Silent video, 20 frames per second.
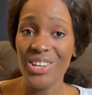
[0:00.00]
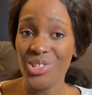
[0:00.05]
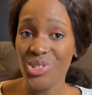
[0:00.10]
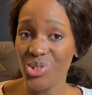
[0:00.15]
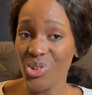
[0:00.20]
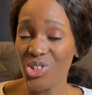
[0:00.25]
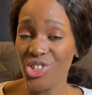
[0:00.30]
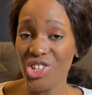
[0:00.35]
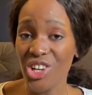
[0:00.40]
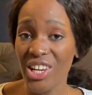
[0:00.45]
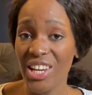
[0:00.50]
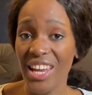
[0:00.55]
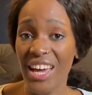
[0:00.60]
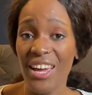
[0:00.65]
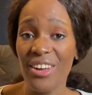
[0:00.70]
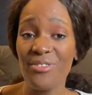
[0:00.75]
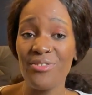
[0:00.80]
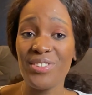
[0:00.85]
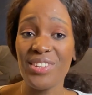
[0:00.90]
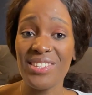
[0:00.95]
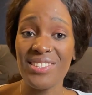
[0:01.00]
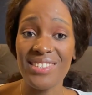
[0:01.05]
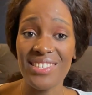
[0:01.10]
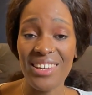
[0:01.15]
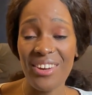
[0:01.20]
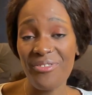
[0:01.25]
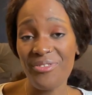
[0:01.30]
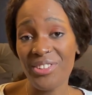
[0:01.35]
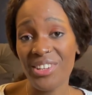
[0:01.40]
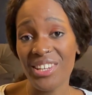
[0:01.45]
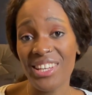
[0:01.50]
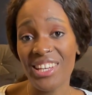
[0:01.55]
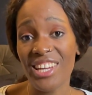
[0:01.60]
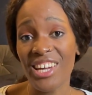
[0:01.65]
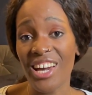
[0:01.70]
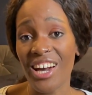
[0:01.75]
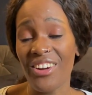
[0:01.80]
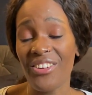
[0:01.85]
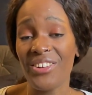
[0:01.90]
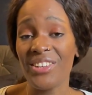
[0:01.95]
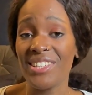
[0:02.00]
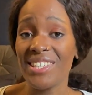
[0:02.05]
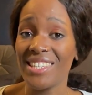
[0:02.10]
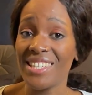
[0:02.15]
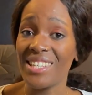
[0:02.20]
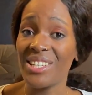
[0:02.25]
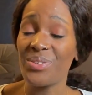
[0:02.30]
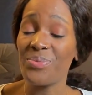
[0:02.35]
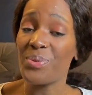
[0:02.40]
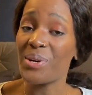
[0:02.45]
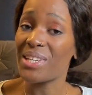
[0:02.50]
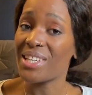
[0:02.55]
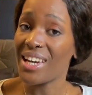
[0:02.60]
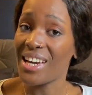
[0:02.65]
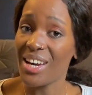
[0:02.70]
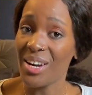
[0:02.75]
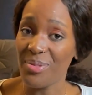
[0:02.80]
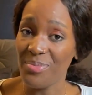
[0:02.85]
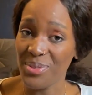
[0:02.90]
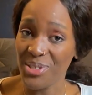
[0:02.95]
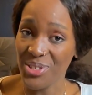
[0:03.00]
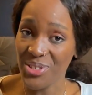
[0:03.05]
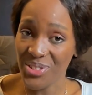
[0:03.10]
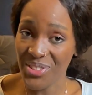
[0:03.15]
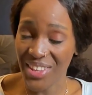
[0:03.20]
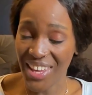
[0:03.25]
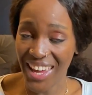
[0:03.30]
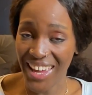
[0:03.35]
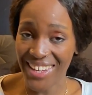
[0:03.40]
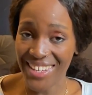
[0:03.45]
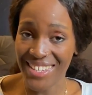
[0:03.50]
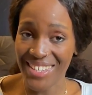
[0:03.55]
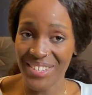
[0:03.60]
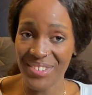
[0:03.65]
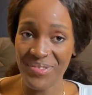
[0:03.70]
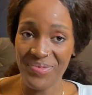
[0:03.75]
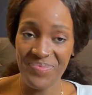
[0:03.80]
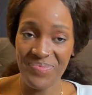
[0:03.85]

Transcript: Social life is definitely guaranteed when it comes to that.